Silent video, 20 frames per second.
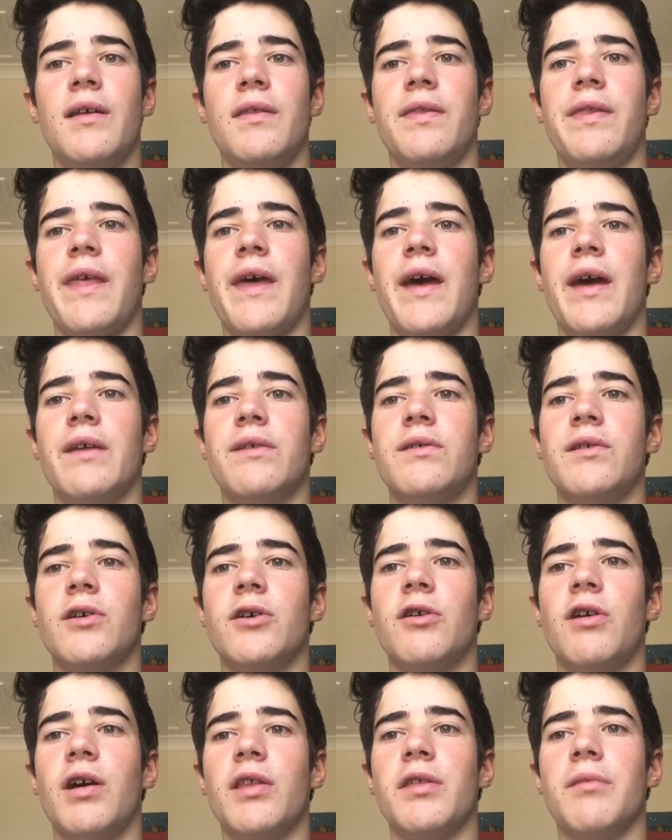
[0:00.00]
There's no
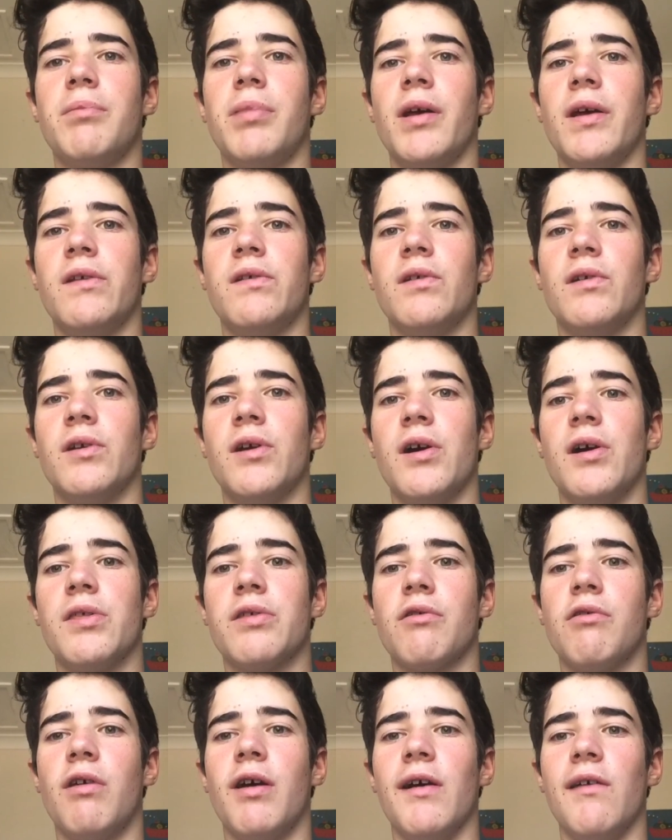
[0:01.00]
other place on Earth
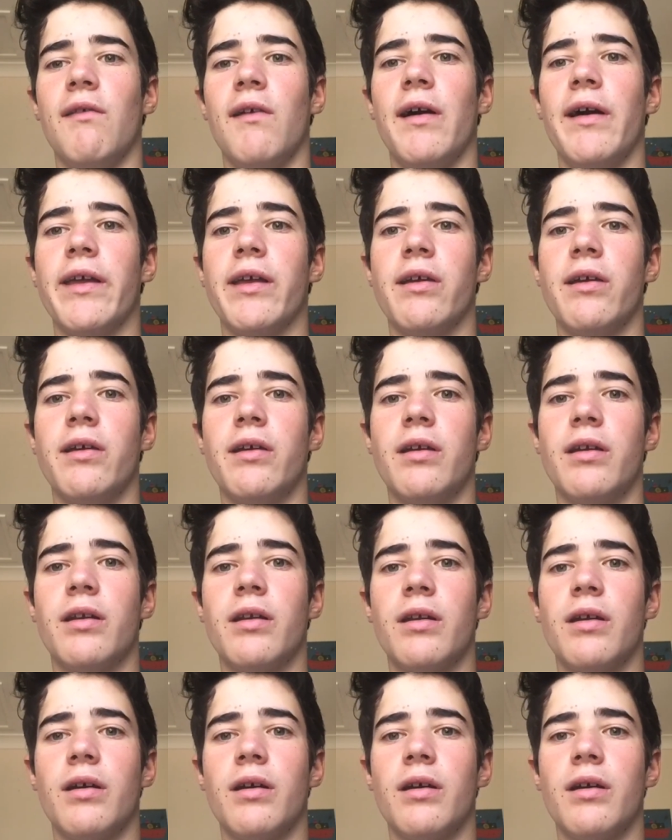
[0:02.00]
quite like it.